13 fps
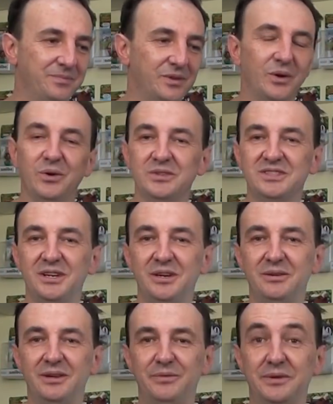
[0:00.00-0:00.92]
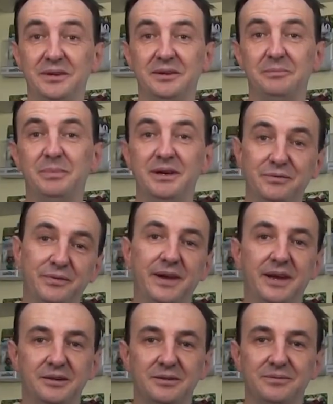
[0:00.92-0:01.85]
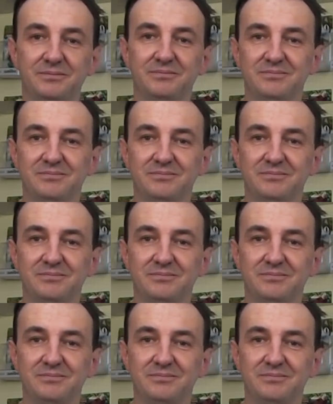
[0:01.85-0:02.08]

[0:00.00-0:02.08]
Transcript: Also, if you're a big fan of